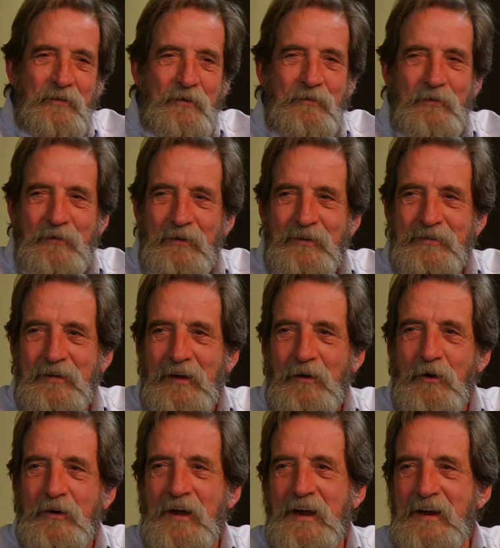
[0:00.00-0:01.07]
we, would say,
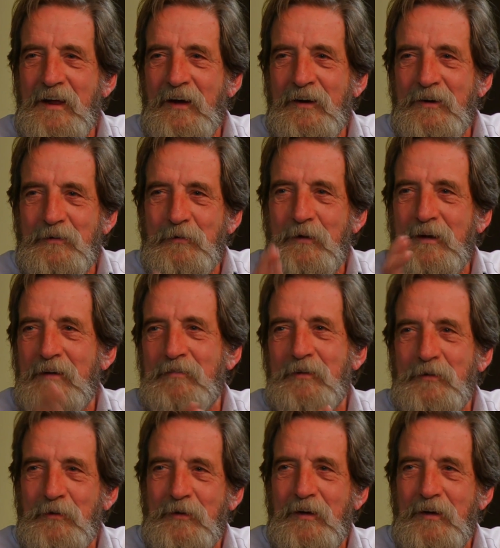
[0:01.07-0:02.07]
okay, now here's what you have to do.